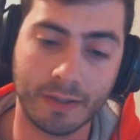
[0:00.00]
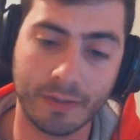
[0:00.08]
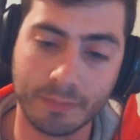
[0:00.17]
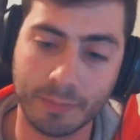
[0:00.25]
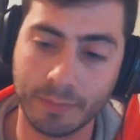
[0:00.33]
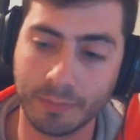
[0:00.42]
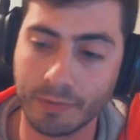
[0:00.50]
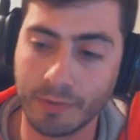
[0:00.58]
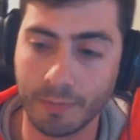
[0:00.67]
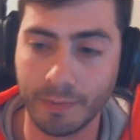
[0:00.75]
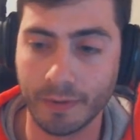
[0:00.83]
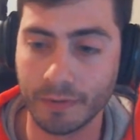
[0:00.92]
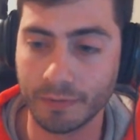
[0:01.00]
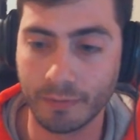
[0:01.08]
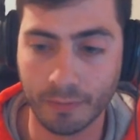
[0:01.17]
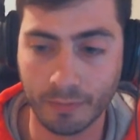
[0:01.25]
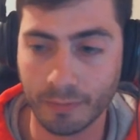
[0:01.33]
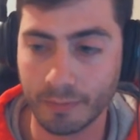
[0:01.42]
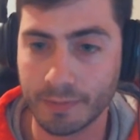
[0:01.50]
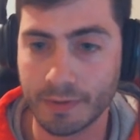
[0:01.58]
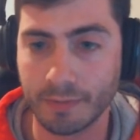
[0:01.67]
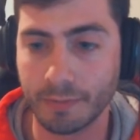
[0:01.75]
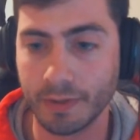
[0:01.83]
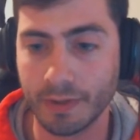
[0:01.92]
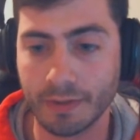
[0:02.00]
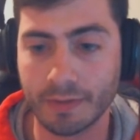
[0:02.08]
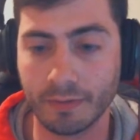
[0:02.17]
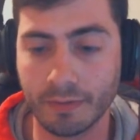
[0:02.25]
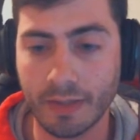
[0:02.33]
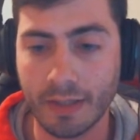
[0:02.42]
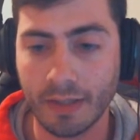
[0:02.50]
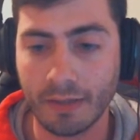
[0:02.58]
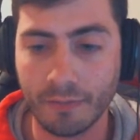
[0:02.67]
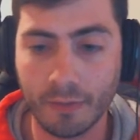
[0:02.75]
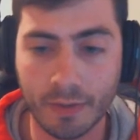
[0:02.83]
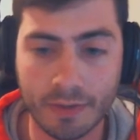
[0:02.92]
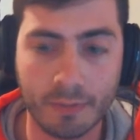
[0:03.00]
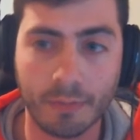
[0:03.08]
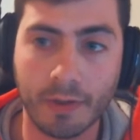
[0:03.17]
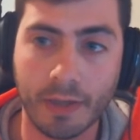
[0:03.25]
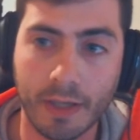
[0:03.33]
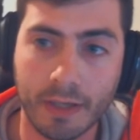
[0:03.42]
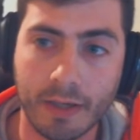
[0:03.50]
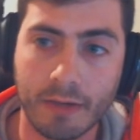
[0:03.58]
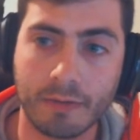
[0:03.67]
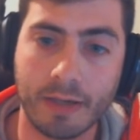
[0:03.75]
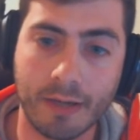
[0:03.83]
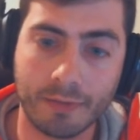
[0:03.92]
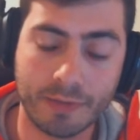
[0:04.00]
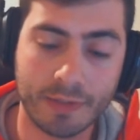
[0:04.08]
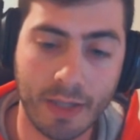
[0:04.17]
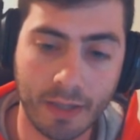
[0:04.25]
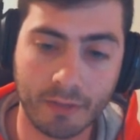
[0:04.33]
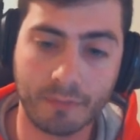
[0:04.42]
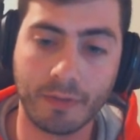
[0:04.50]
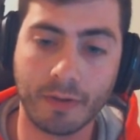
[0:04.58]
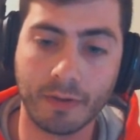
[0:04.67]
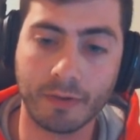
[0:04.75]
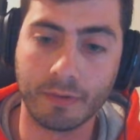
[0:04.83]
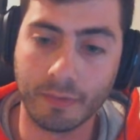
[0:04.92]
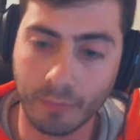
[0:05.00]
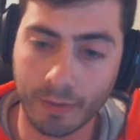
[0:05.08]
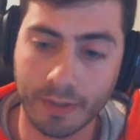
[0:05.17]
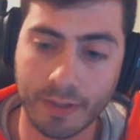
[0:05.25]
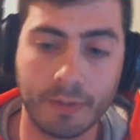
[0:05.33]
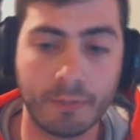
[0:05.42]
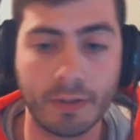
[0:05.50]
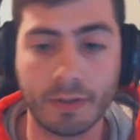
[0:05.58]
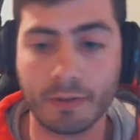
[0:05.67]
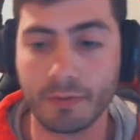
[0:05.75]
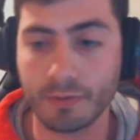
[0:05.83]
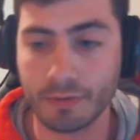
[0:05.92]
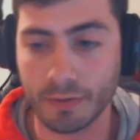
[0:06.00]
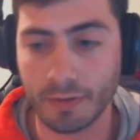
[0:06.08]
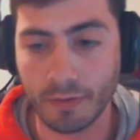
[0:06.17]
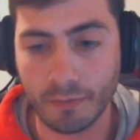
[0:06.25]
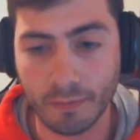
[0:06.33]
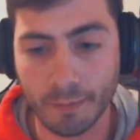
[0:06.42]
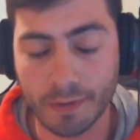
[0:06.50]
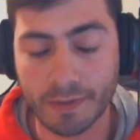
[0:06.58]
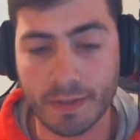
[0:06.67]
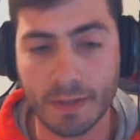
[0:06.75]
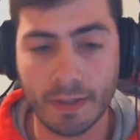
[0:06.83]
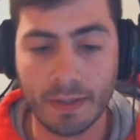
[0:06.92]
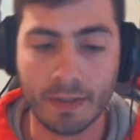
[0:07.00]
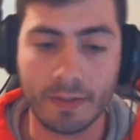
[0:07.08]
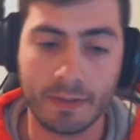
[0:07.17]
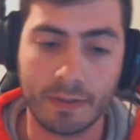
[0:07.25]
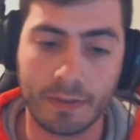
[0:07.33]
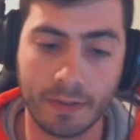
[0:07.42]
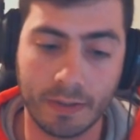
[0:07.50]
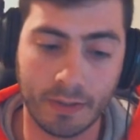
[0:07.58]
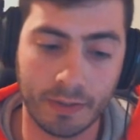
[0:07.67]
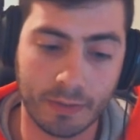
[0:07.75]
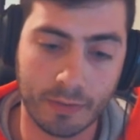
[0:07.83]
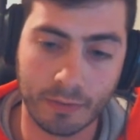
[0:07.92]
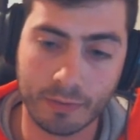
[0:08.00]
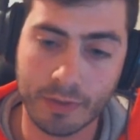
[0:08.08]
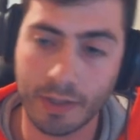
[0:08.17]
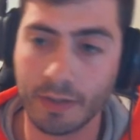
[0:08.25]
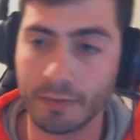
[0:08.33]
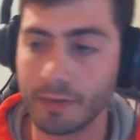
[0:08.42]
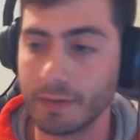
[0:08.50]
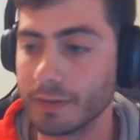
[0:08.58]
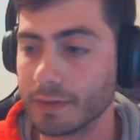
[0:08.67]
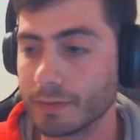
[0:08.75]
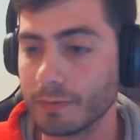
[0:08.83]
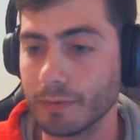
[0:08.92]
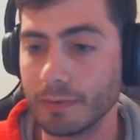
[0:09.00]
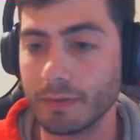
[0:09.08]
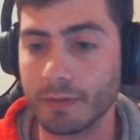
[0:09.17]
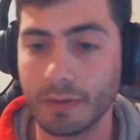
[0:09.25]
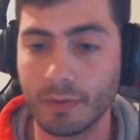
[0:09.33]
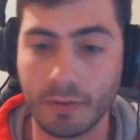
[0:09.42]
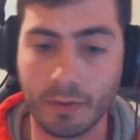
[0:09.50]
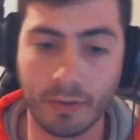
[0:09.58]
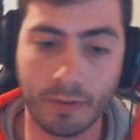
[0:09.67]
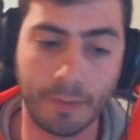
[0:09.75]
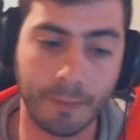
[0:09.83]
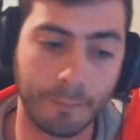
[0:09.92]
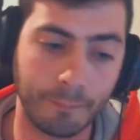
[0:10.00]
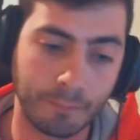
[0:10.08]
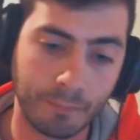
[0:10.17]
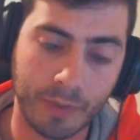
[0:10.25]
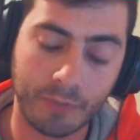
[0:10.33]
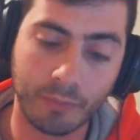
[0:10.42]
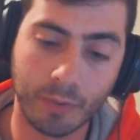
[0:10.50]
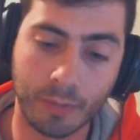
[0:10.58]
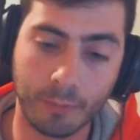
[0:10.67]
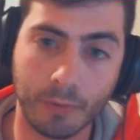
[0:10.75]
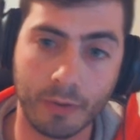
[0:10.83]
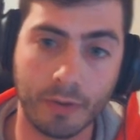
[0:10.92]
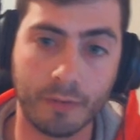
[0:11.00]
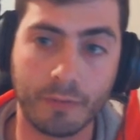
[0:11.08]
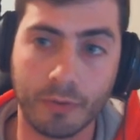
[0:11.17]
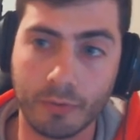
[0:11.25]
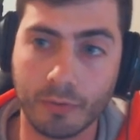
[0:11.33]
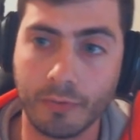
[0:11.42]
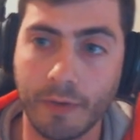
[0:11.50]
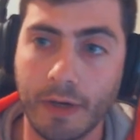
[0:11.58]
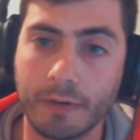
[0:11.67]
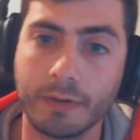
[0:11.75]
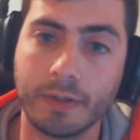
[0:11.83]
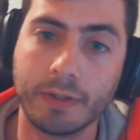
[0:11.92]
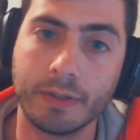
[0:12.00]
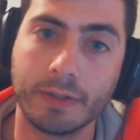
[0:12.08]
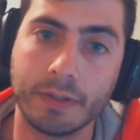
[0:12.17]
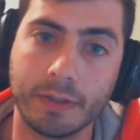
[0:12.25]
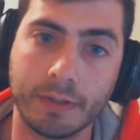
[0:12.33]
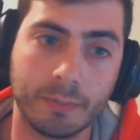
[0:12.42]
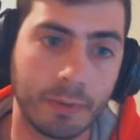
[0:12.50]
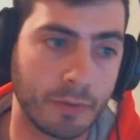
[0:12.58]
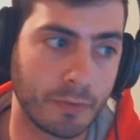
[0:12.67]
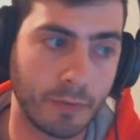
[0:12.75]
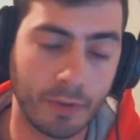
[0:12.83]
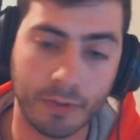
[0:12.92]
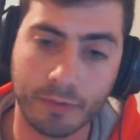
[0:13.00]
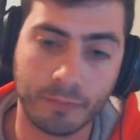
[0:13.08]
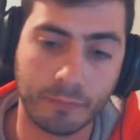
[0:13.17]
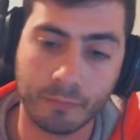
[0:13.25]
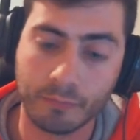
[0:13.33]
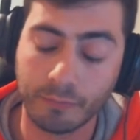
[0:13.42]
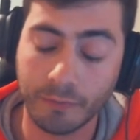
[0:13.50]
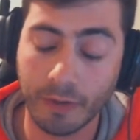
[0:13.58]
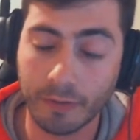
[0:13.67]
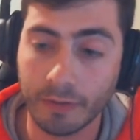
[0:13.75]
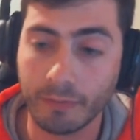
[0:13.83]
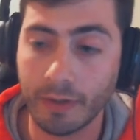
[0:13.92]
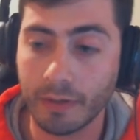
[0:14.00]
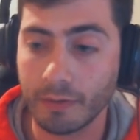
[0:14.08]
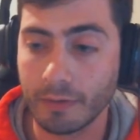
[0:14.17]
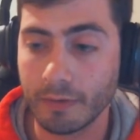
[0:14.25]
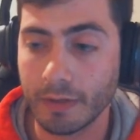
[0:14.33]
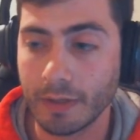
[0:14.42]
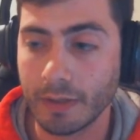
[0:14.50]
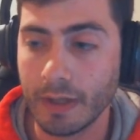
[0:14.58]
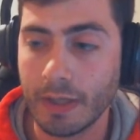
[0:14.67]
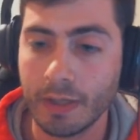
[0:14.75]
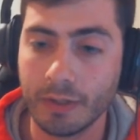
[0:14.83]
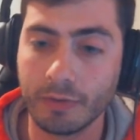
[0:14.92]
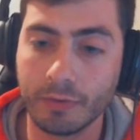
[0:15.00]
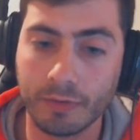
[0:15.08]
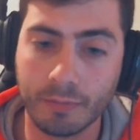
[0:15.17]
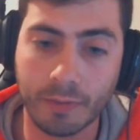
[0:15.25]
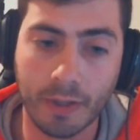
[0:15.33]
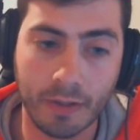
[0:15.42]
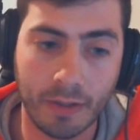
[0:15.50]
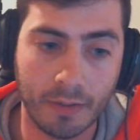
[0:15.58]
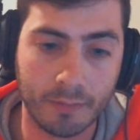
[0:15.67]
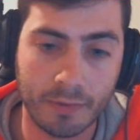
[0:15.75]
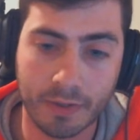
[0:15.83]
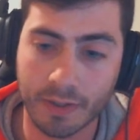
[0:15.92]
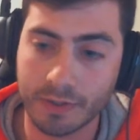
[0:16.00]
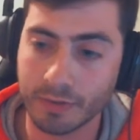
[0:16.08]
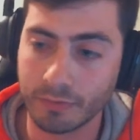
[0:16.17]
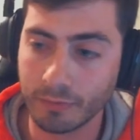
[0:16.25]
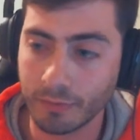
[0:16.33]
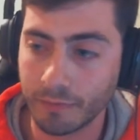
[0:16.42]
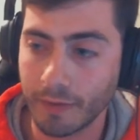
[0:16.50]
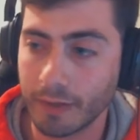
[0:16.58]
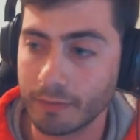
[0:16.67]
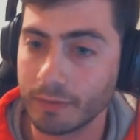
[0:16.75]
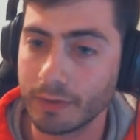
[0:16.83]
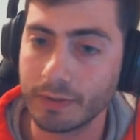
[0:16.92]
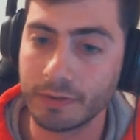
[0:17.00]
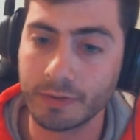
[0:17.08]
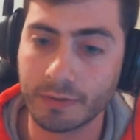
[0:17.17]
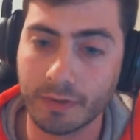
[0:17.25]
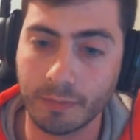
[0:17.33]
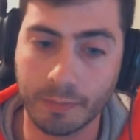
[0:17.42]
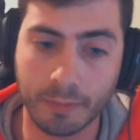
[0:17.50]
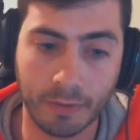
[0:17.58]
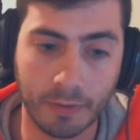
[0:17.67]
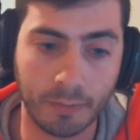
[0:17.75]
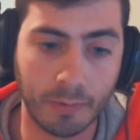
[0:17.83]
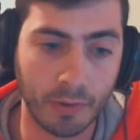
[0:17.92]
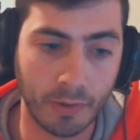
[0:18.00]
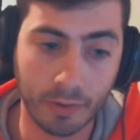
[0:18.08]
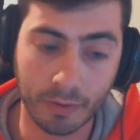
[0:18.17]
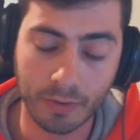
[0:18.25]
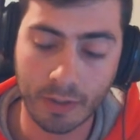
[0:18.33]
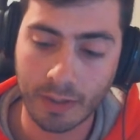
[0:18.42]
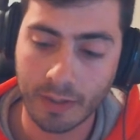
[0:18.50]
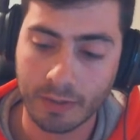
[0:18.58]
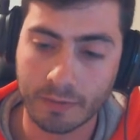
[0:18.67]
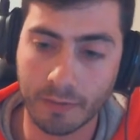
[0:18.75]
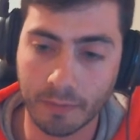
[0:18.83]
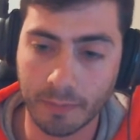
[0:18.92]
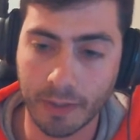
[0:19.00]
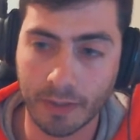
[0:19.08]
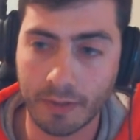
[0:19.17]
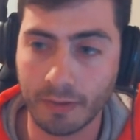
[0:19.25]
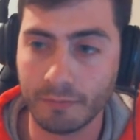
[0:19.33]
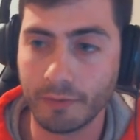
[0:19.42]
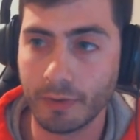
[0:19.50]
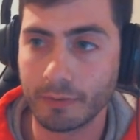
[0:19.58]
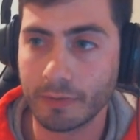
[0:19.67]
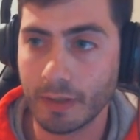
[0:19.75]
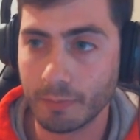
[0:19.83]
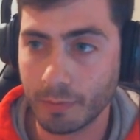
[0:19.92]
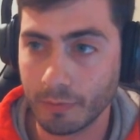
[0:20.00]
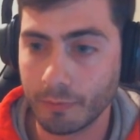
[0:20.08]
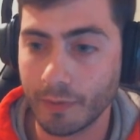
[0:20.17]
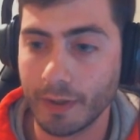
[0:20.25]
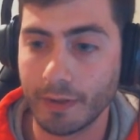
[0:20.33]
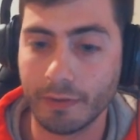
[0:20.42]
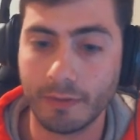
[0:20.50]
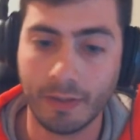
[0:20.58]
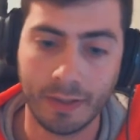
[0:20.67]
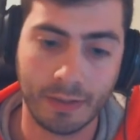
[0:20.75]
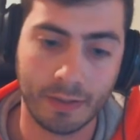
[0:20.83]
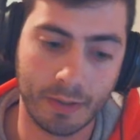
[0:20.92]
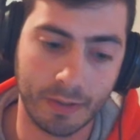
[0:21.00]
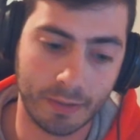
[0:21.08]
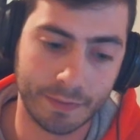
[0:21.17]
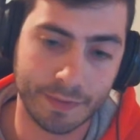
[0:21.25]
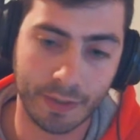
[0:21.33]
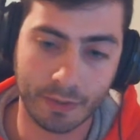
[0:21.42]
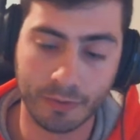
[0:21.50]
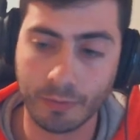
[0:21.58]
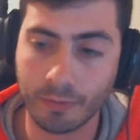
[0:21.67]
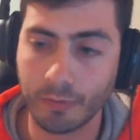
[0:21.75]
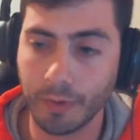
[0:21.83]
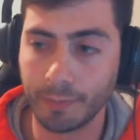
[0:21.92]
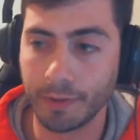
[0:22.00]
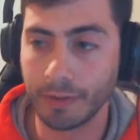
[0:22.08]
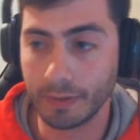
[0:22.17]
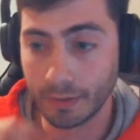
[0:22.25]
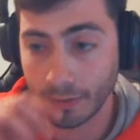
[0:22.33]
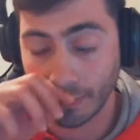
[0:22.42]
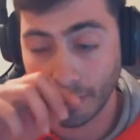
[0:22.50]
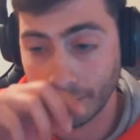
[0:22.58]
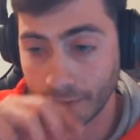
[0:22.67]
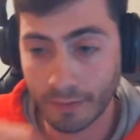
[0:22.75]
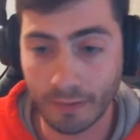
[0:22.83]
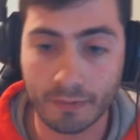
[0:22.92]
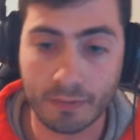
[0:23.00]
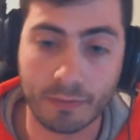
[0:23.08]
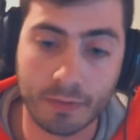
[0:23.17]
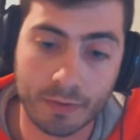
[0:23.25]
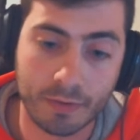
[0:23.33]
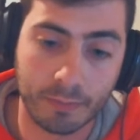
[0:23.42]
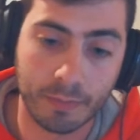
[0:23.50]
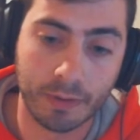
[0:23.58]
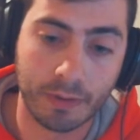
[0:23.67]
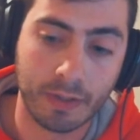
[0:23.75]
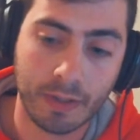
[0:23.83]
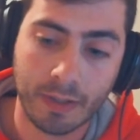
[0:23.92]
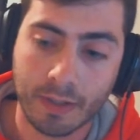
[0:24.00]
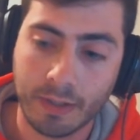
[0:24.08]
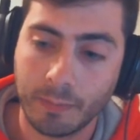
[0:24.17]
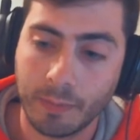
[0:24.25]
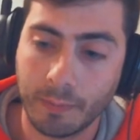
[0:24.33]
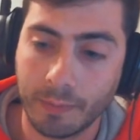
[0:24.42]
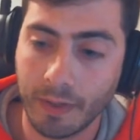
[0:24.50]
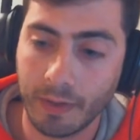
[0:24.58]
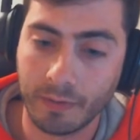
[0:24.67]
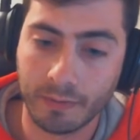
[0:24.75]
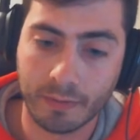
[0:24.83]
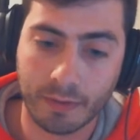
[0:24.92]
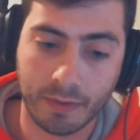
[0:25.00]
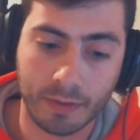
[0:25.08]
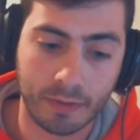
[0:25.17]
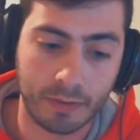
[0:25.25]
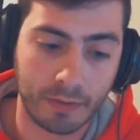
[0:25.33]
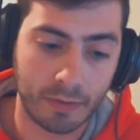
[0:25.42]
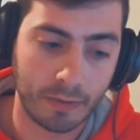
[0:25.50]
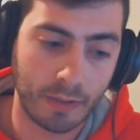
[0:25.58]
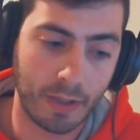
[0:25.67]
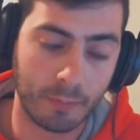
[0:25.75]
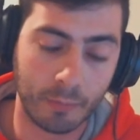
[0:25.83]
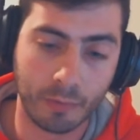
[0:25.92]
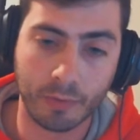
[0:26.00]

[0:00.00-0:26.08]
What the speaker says: People jumping in duel rooms to play. So if you want somewhere to hang out outside of the 1 day a week you usually hear from us, go check out the Discord. If you want more of the Duel Factory, he posts videos fairly regularly. YouTube.com/The Duel Factory. He just uploaded a pretty good Dogmatica Invoke deck profile. He's getting new equipment and new everything, so he should be pumping out a lot more